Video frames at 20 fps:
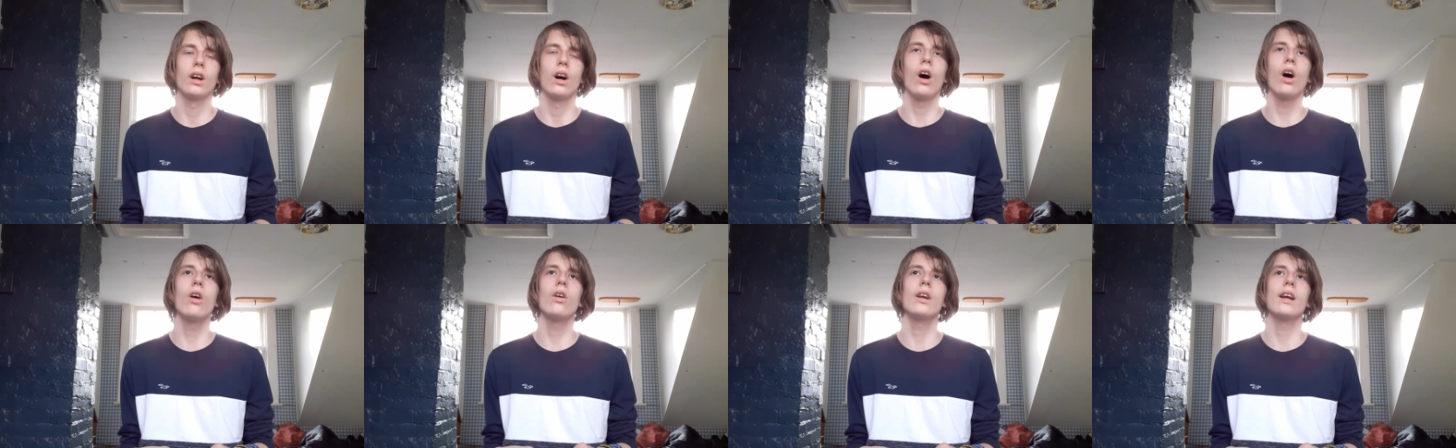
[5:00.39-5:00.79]

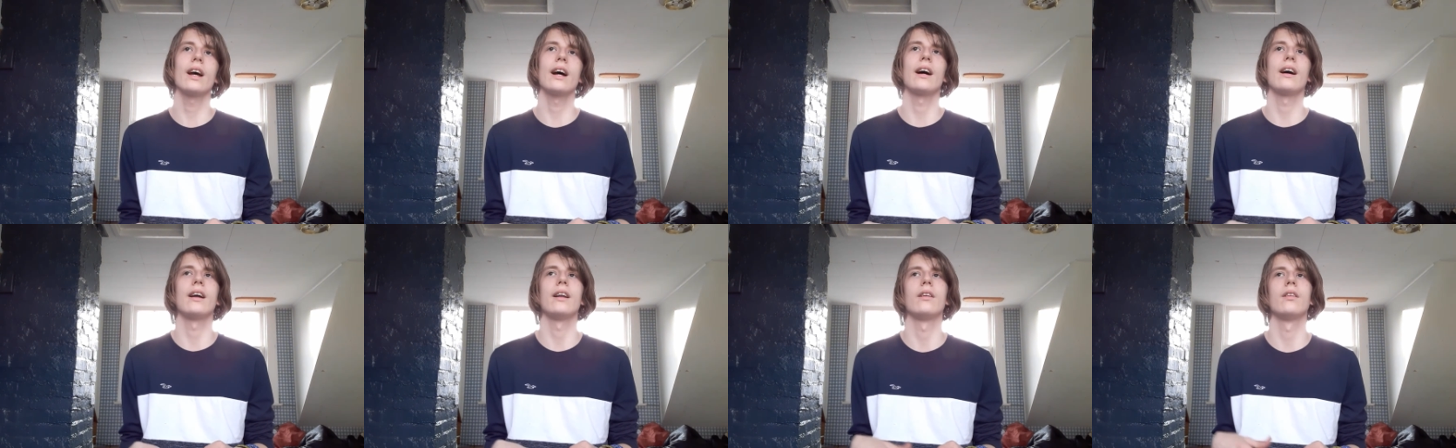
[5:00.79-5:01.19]
Oh
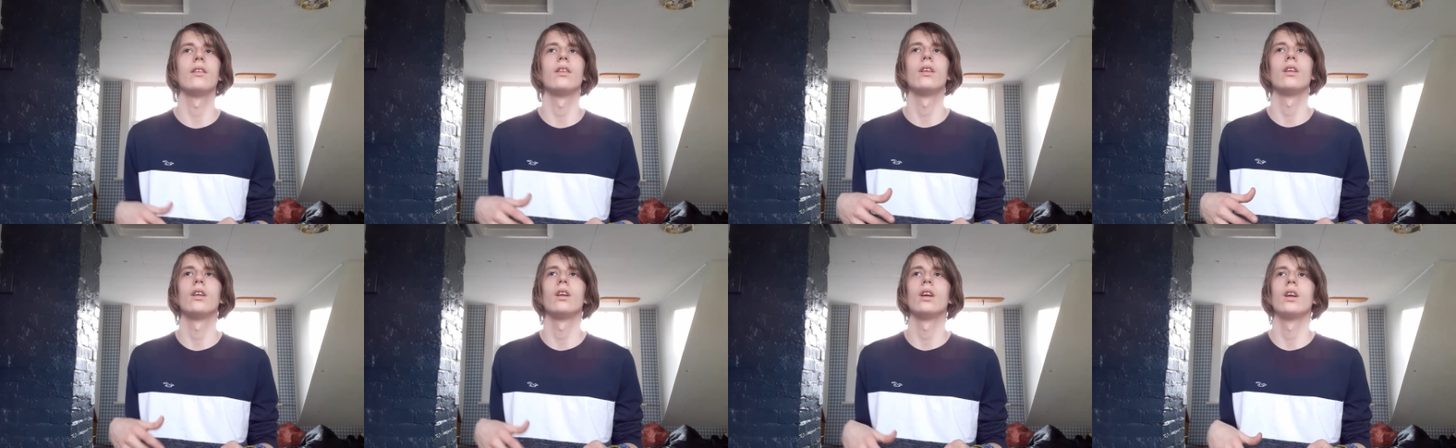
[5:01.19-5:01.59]
yeah, and
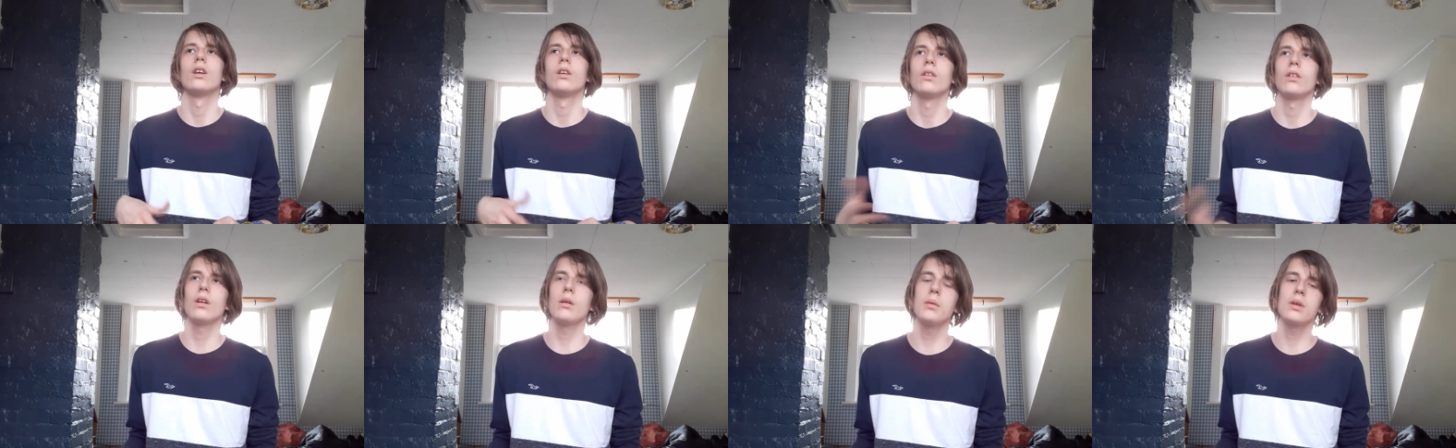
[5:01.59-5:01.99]

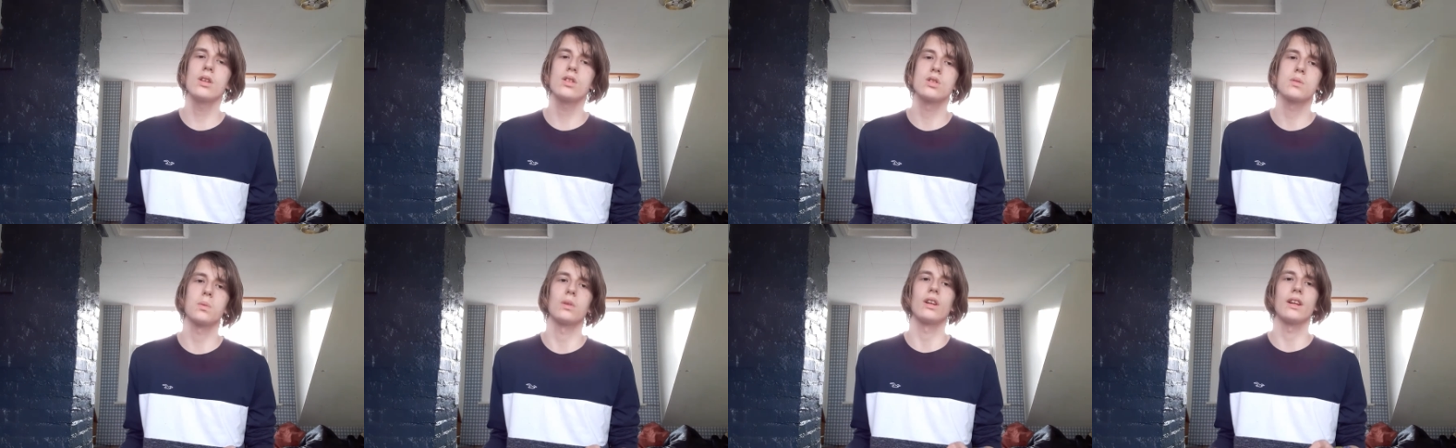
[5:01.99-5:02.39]
let me
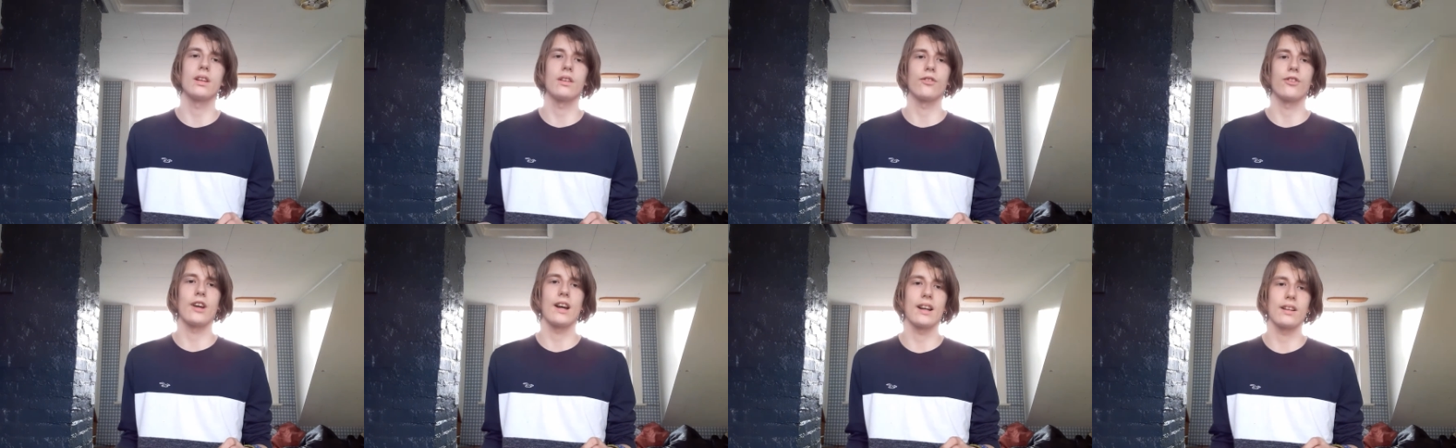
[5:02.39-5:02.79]
explain
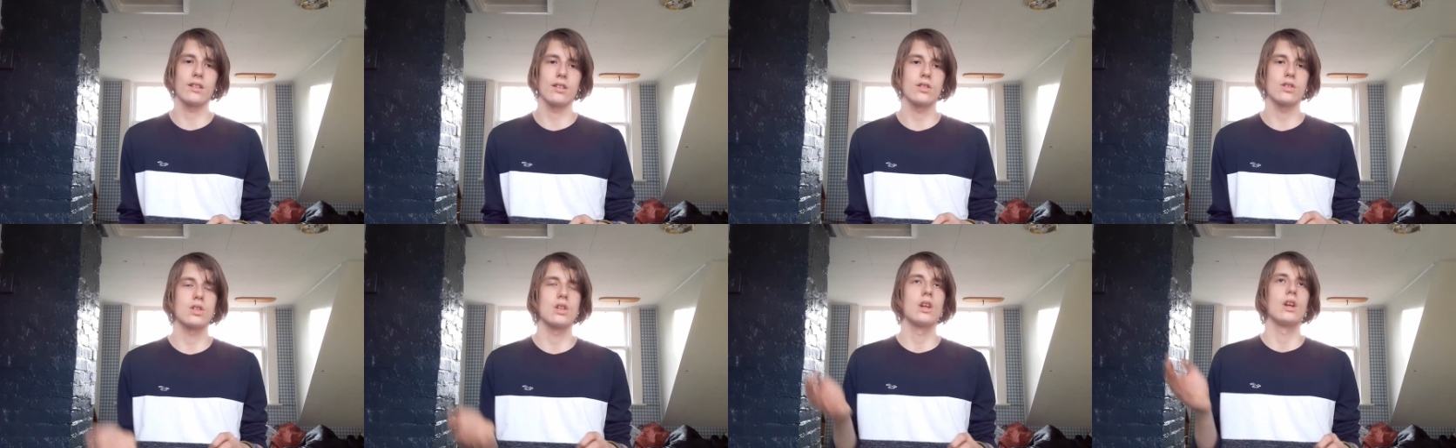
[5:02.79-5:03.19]
the
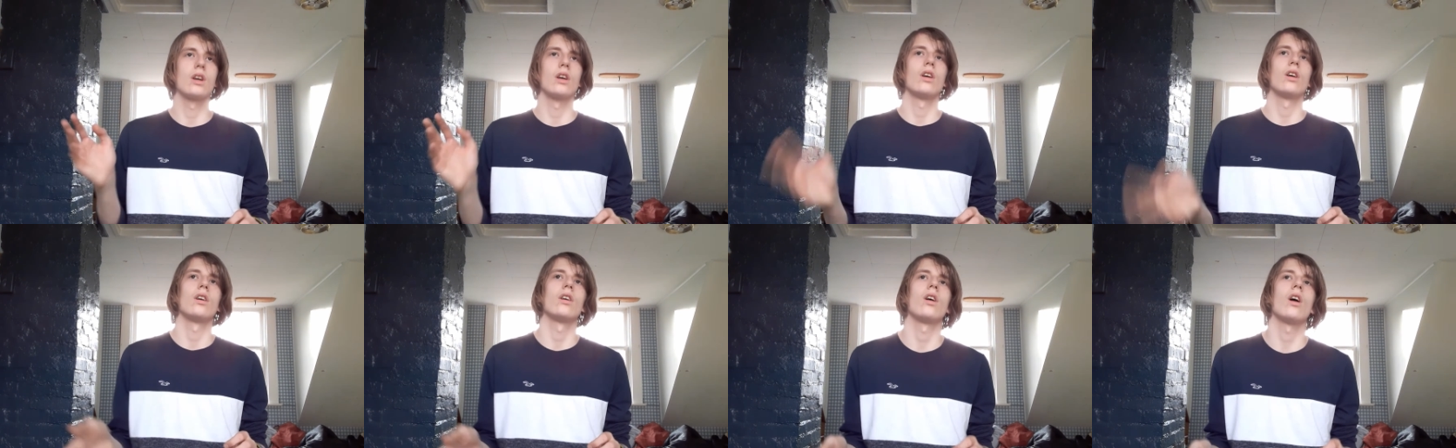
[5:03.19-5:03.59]
factors.
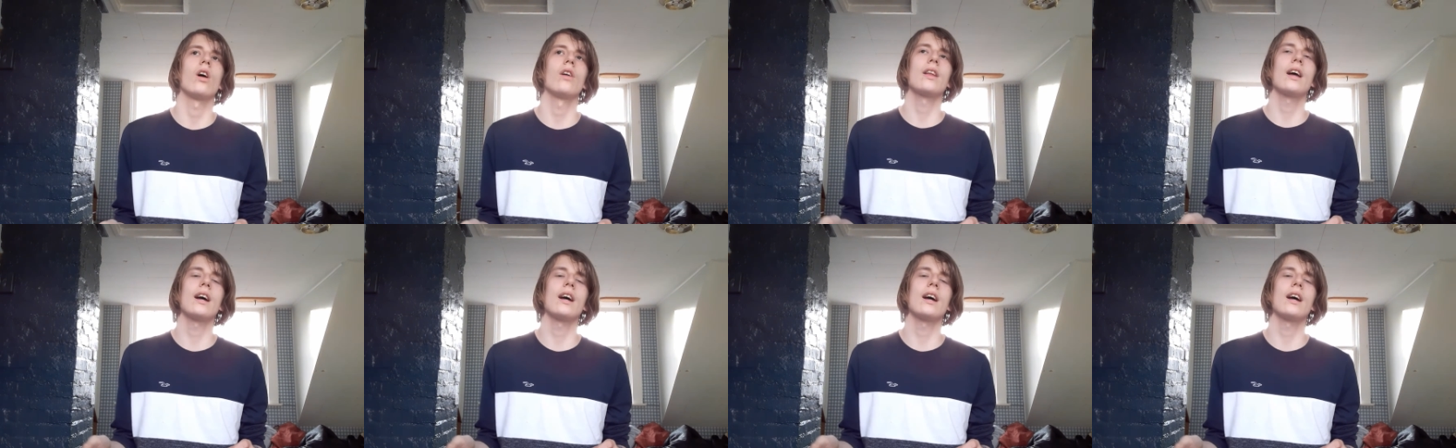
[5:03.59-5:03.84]
On